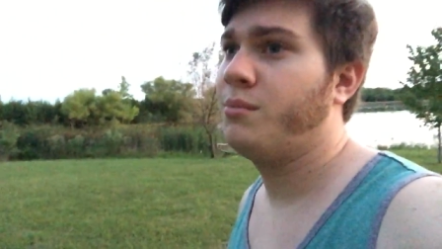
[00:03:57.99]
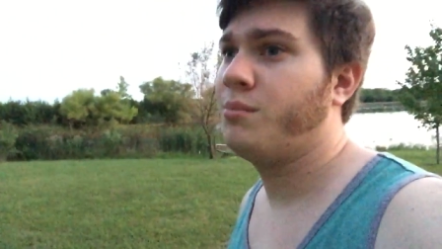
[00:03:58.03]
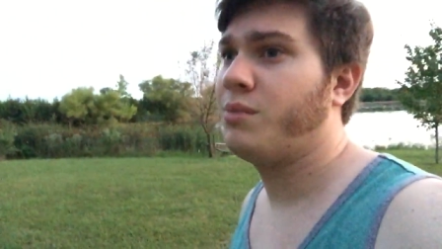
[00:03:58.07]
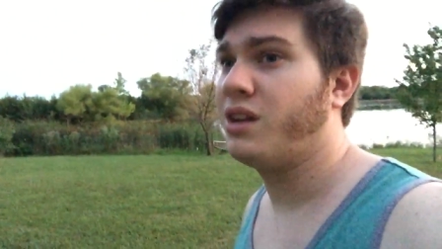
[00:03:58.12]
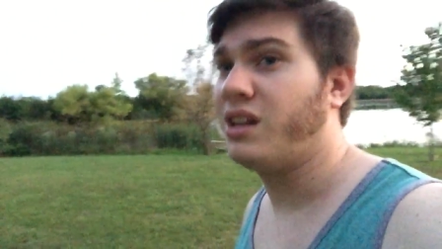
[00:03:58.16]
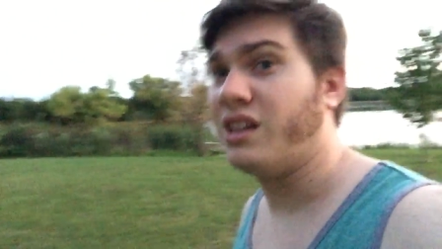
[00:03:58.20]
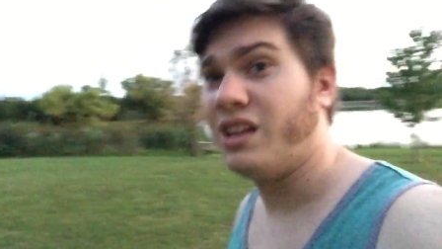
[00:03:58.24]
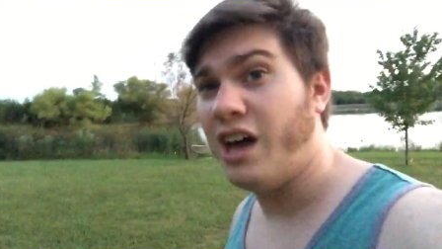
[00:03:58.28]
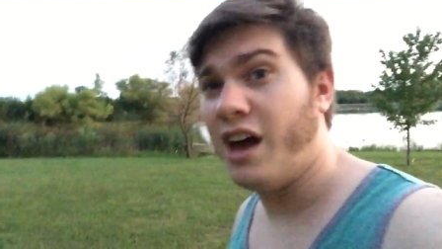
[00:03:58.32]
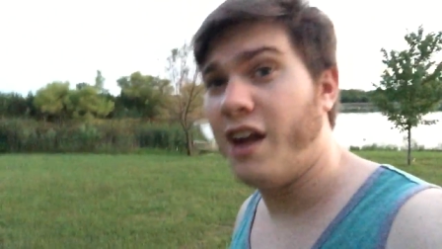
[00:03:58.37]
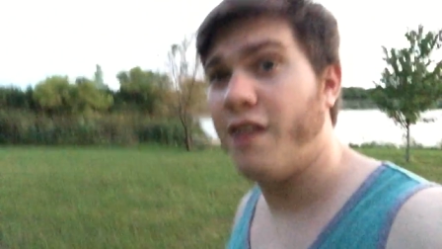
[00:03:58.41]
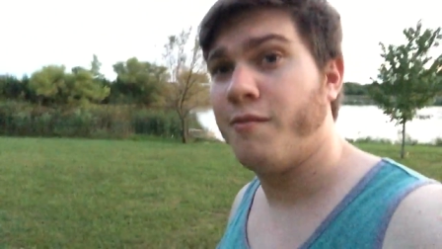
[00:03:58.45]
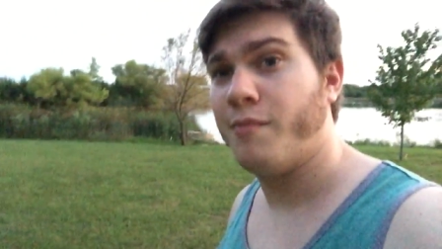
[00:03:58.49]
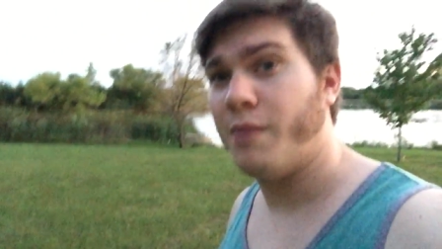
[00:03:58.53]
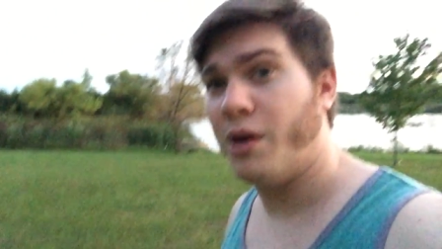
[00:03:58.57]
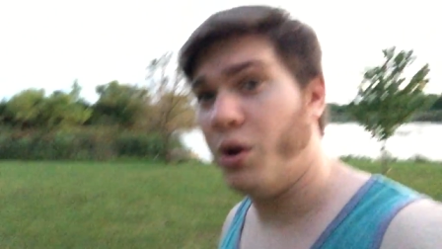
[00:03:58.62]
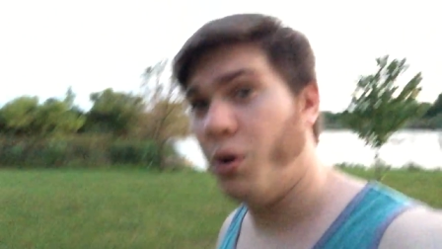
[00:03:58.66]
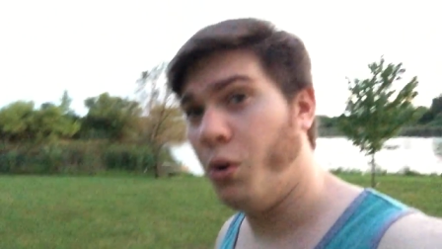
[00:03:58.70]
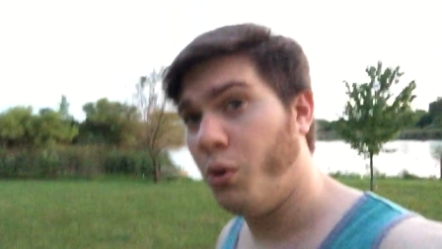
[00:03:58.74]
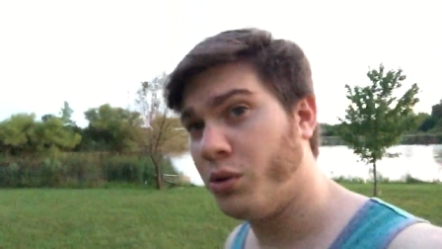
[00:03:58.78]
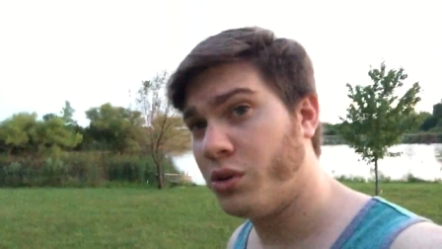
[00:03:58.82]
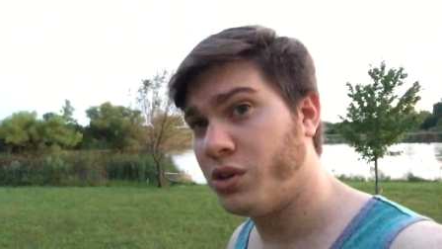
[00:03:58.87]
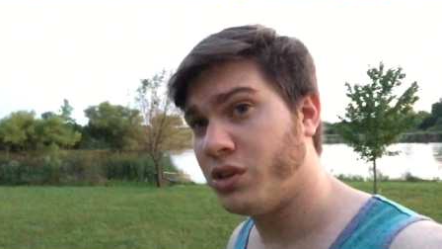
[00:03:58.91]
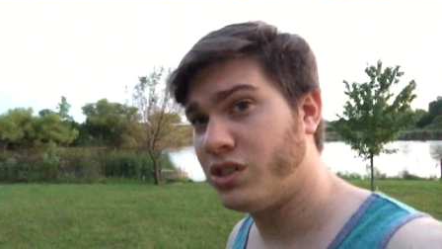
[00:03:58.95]
but a lot of
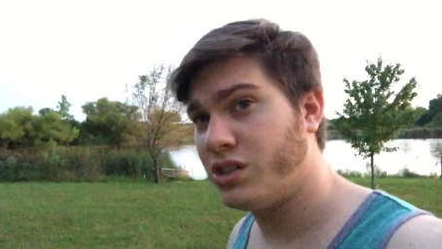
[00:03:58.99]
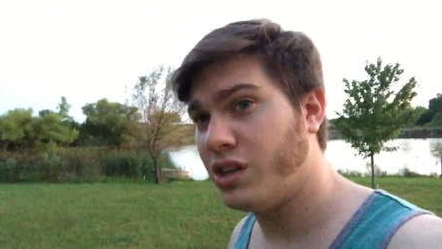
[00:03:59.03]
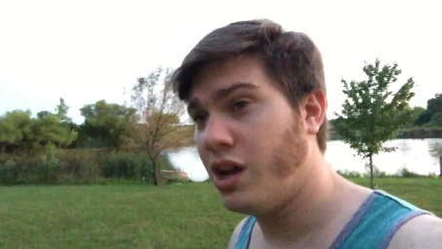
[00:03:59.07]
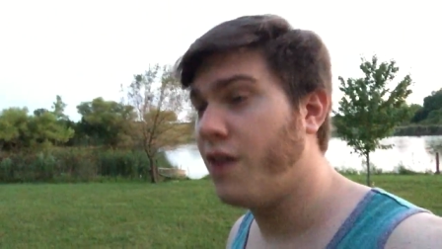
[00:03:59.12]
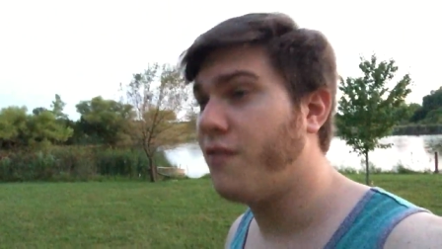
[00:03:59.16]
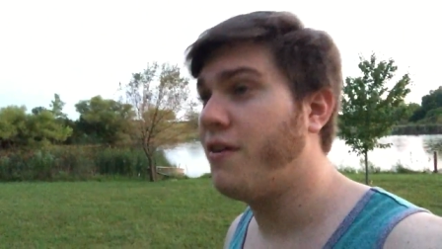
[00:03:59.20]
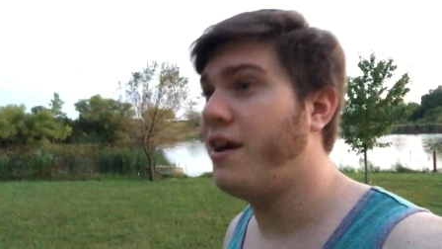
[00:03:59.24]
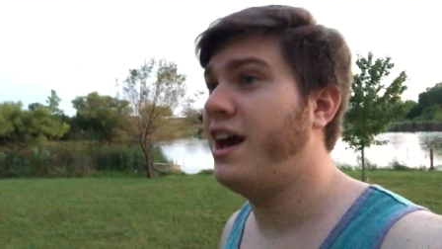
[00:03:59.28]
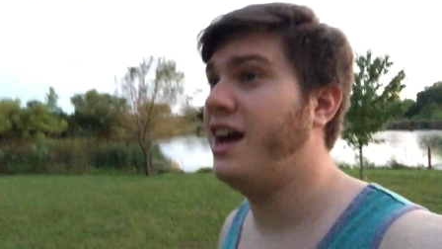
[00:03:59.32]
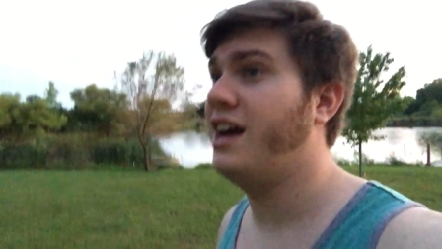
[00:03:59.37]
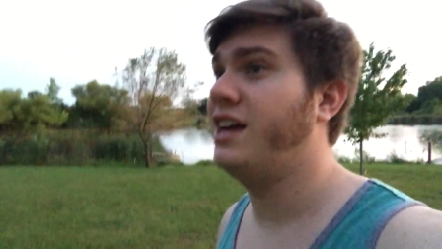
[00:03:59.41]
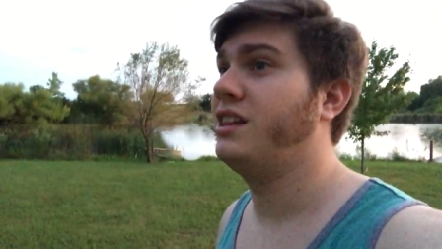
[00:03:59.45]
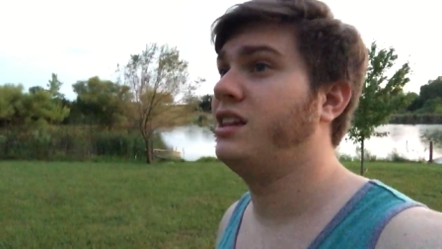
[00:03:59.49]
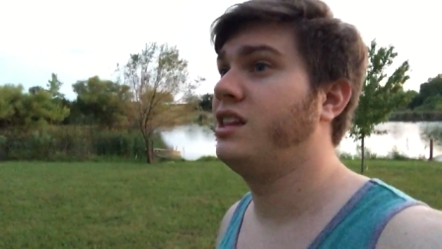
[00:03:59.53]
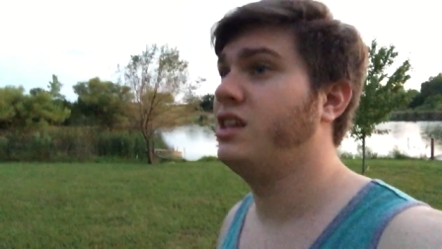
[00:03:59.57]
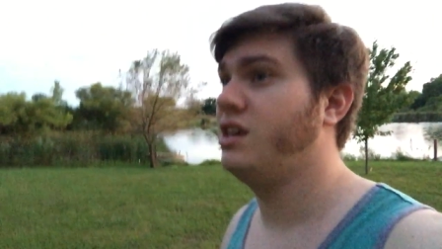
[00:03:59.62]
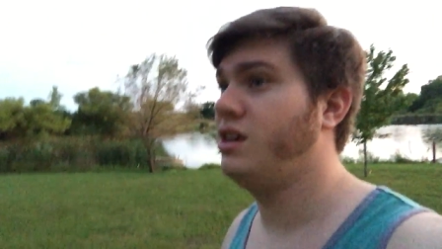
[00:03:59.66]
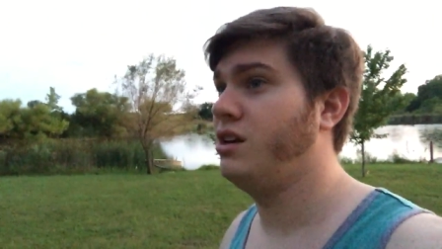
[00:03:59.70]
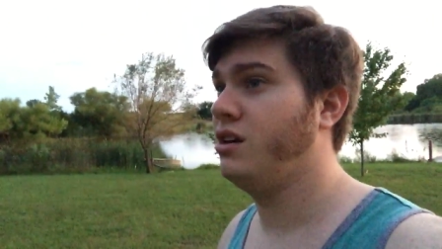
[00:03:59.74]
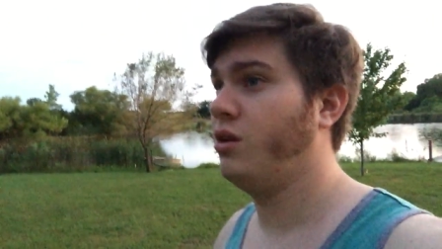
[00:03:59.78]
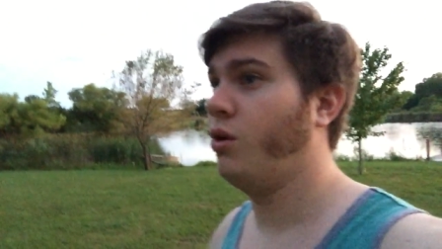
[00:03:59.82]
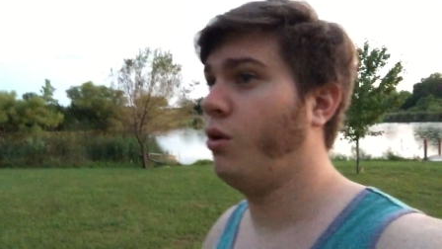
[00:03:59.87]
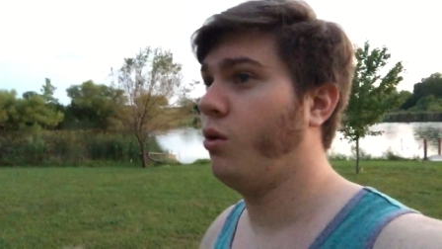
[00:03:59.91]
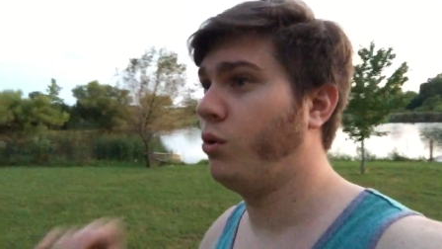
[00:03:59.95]
my older stuff had
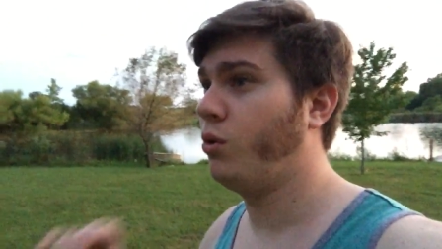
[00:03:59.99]
the